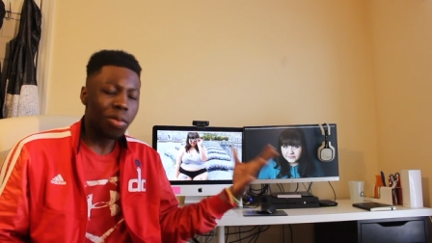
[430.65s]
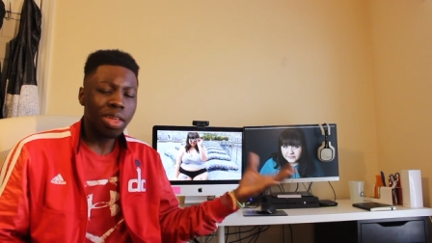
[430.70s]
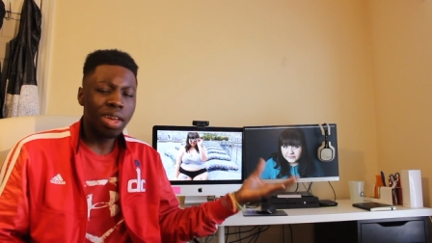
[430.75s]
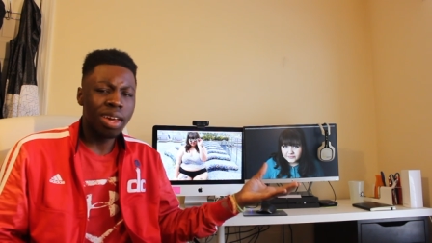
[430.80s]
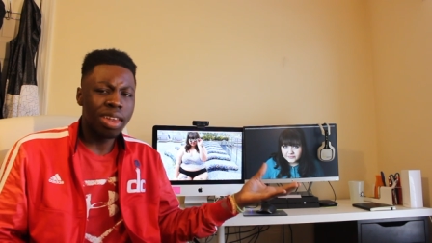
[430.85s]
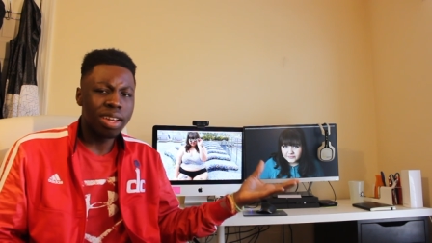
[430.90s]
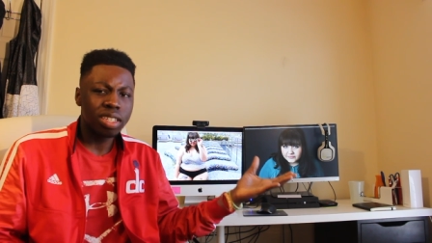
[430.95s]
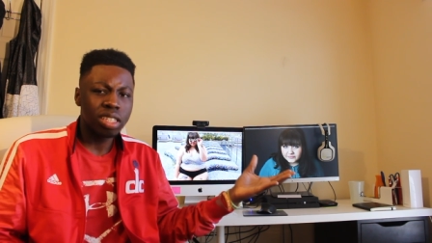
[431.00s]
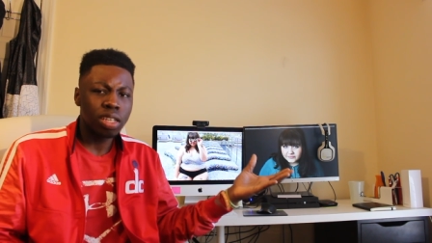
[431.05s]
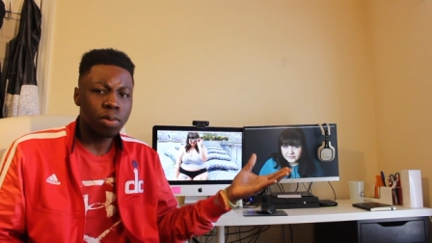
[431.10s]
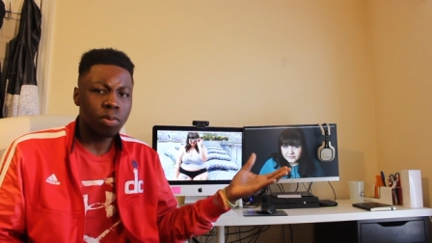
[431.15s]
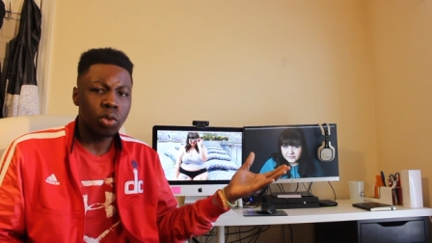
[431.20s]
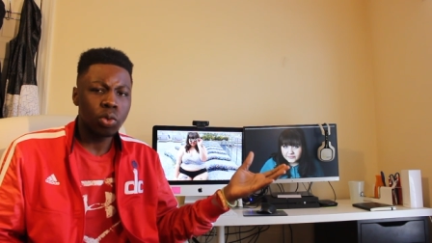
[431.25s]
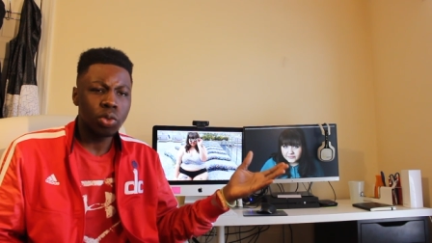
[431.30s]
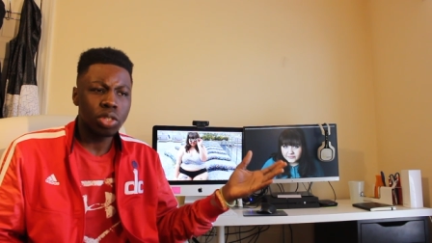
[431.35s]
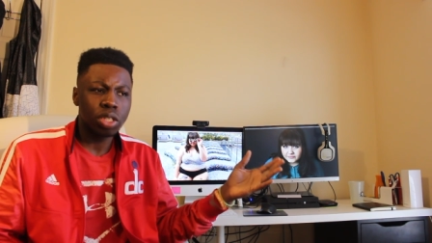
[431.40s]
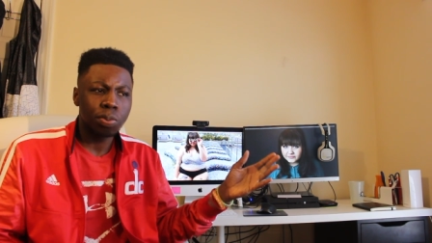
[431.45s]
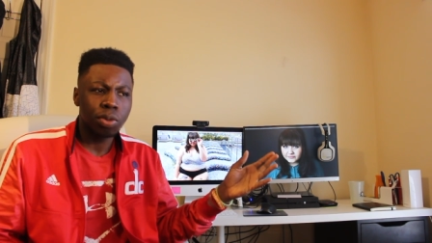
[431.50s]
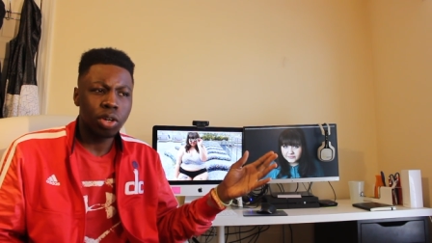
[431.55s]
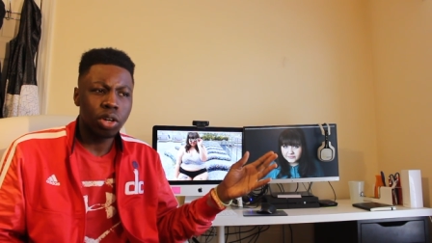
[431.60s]
And as someone
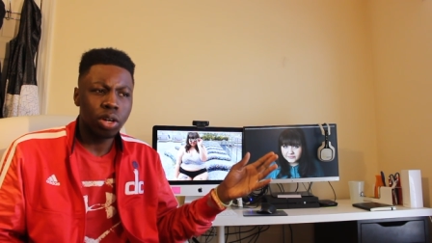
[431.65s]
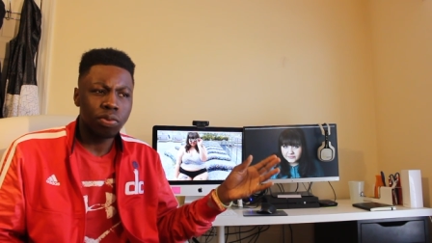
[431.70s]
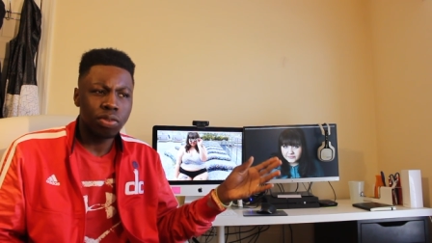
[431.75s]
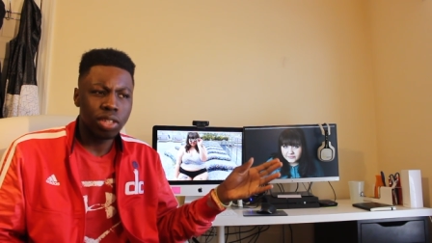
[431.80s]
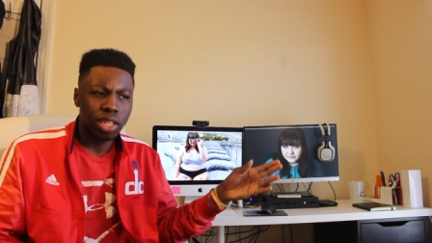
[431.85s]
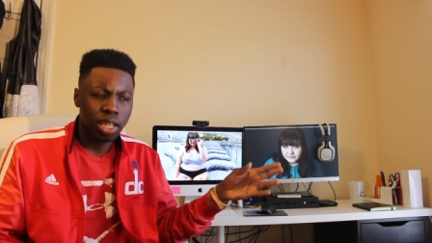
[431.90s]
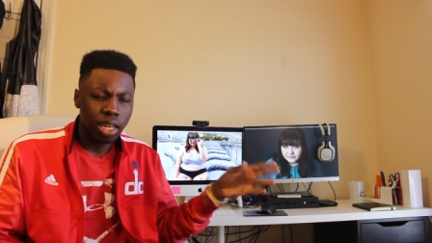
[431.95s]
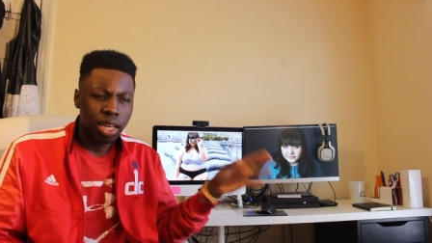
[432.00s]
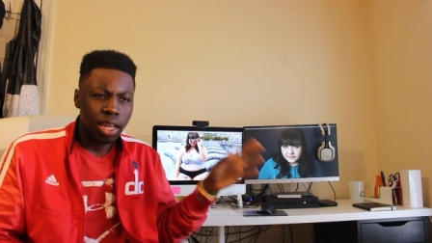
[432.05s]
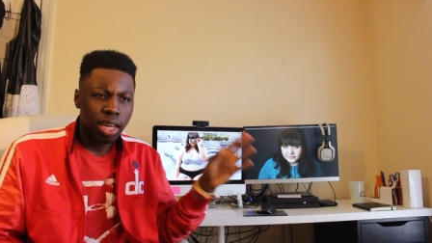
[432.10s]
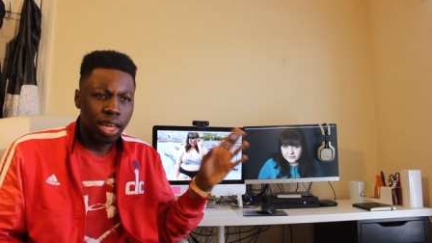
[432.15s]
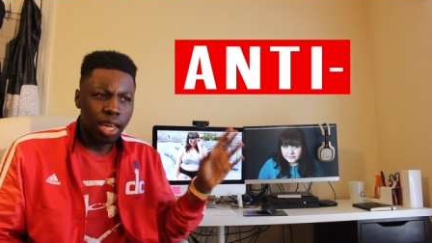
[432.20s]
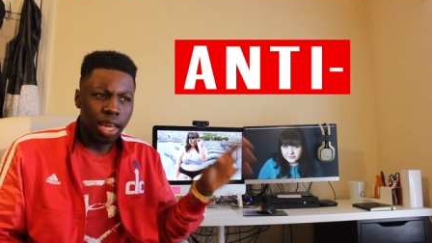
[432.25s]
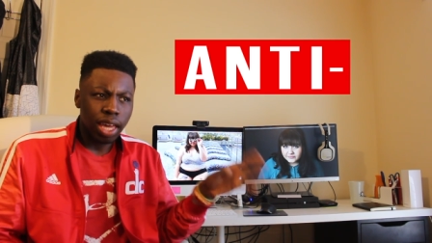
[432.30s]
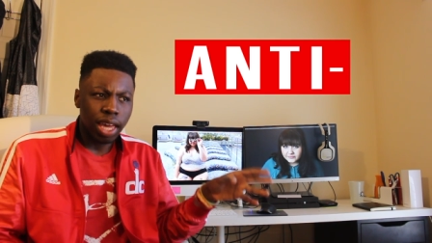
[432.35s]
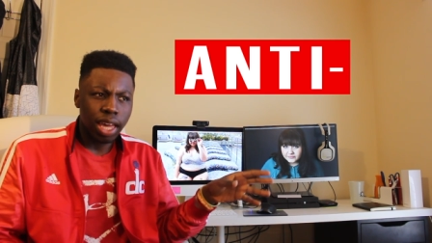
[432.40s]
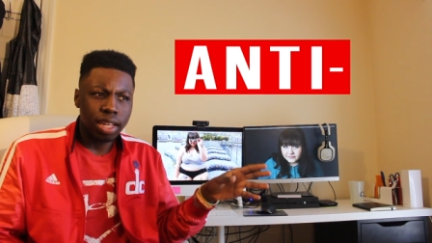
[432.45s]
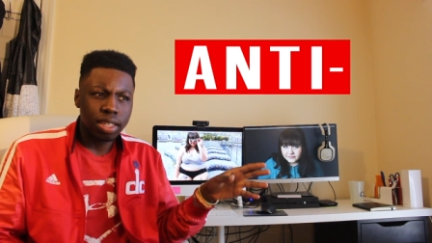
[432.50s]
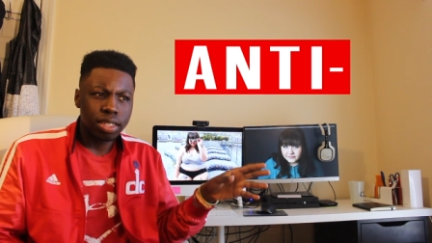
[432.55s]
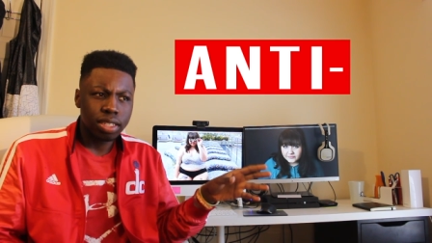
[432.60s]
who's a part of the
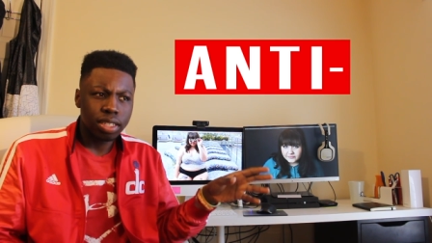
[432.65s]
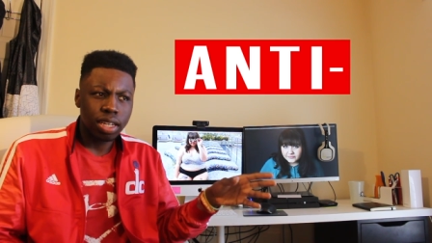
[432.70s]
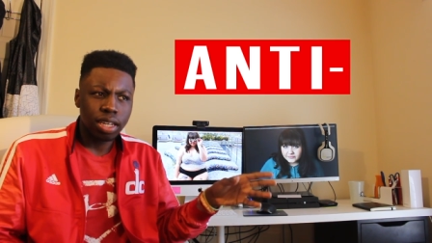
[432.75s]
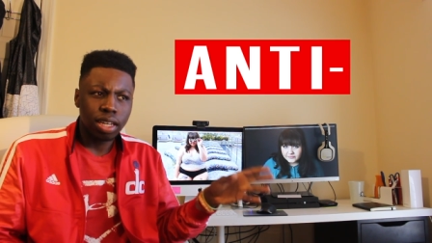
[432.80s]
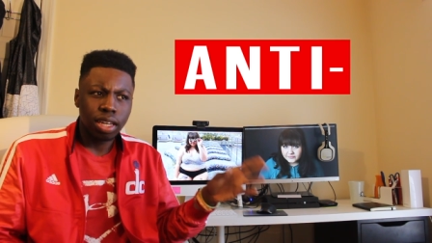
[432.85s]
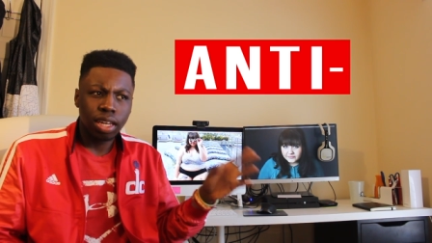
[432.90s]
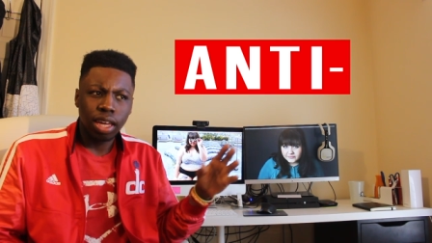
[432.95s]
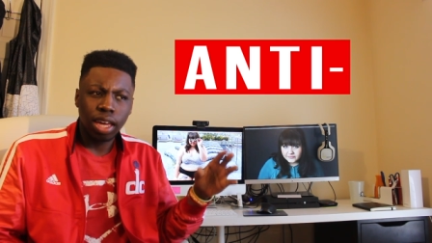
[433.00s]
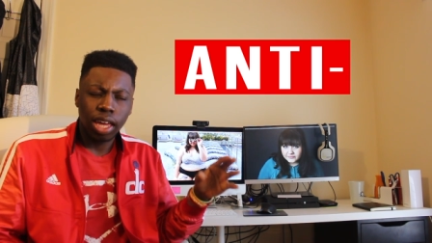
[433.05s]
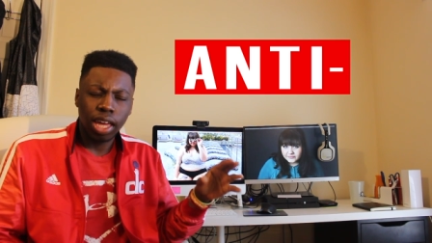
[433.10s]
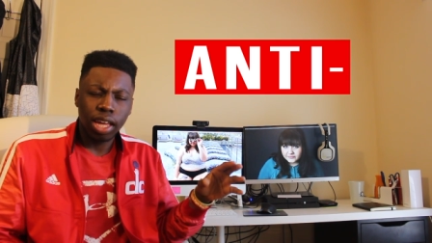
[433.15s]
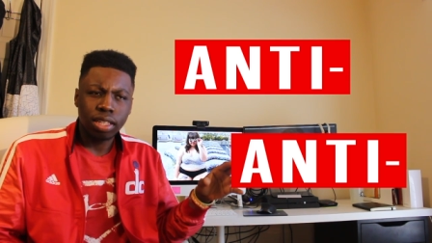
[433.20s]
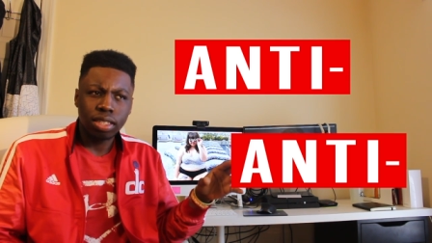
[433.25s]
anti-fat